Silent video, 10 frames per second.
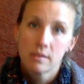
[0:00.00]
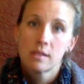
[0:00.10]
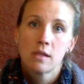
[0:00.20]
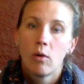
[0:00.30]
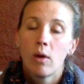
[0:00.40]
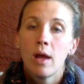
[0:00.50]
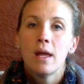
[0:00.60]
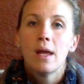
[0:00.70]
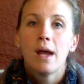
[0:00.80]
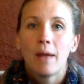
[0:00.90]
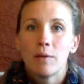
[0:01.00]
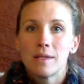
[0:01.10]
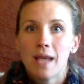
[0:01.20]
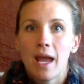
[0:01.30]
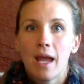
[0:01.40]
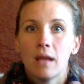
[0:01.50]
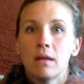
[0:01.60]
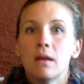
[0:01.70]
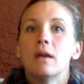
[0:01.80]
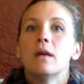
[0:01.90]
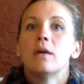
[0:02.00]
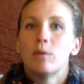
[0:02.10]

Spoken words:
So I would say the